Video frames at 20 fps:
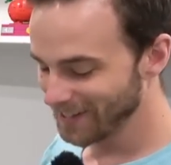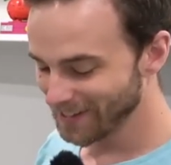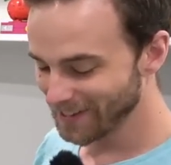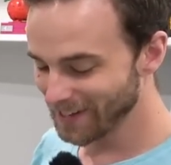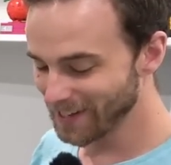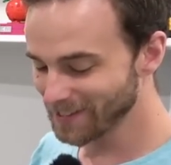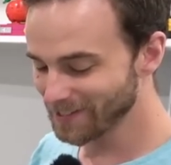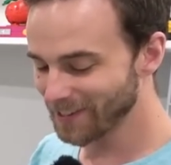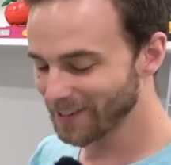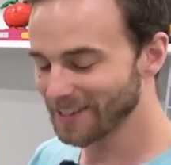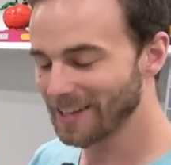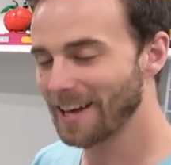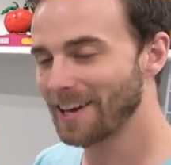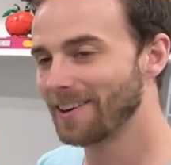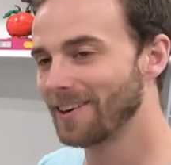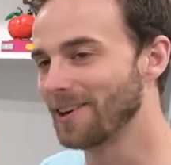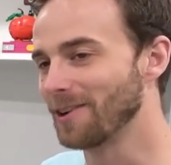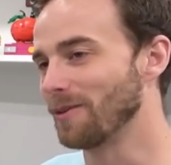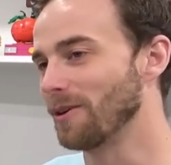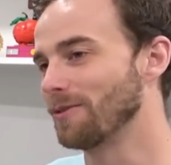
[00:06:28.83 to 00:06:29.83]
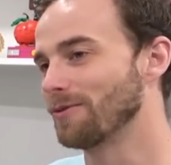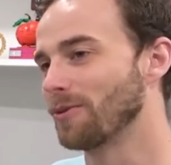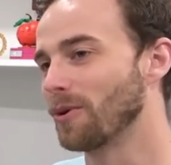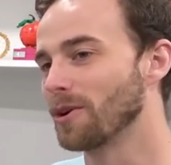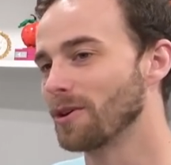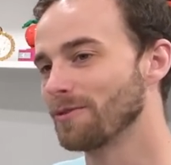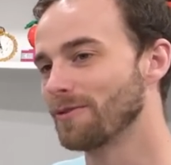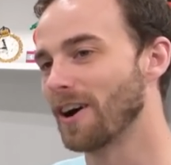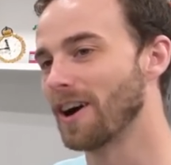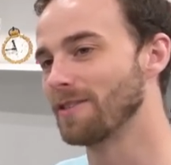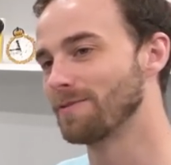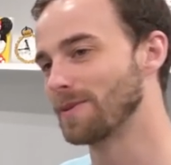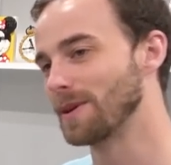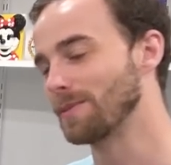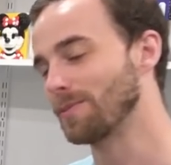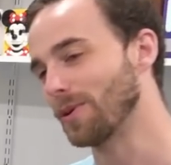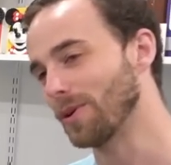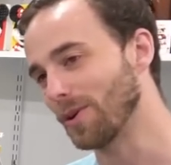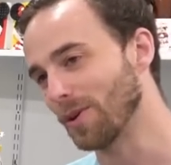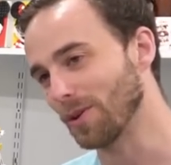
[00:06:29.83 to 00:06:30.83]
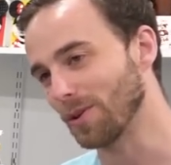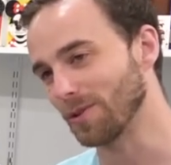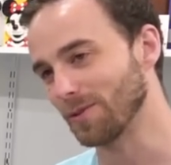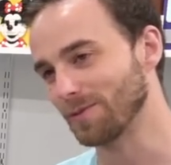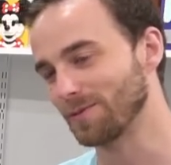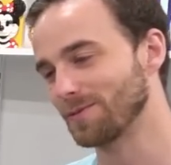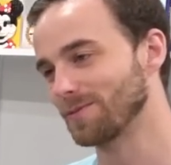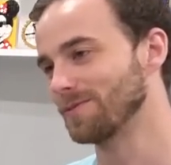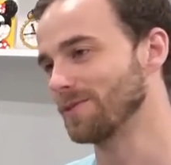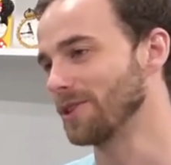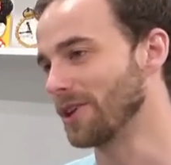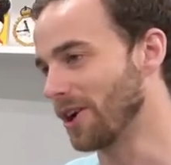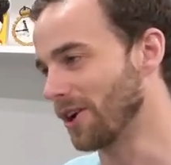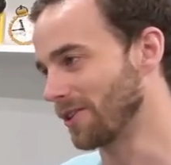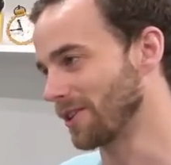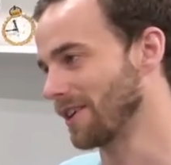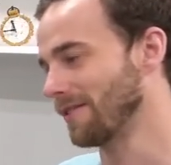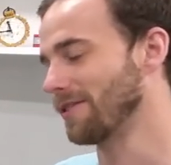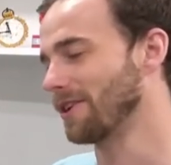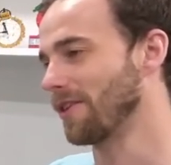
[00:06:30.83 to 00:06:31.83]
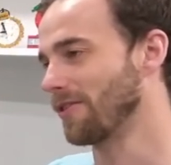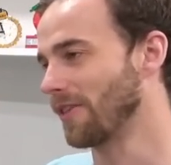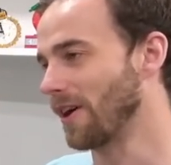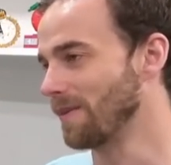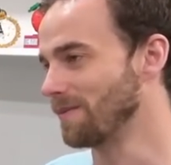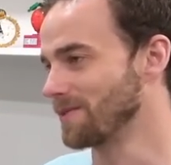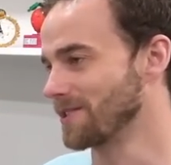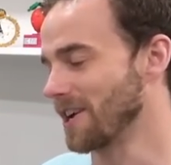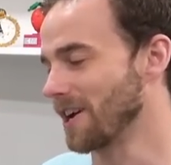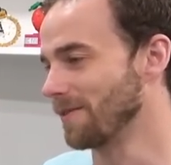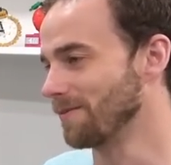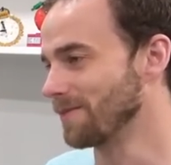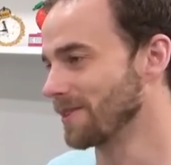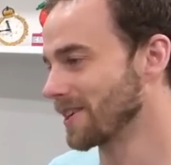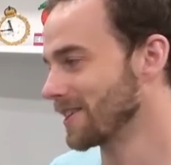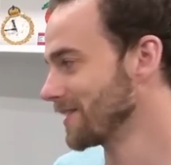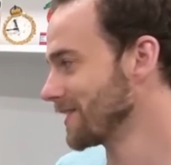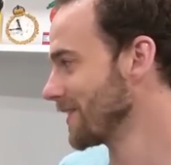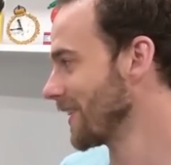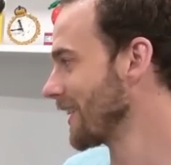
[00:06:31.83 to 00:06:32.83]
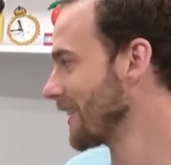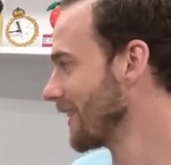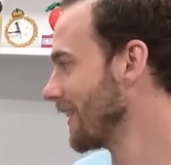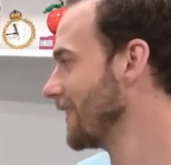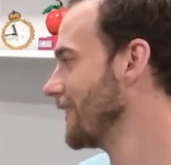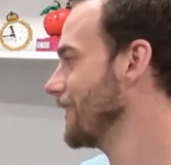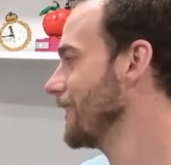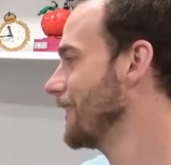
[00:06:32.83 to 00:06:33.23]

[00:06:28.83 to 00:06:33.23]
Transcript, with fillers: Things like that hurt when 45 people, you know, give it a thumbs up because like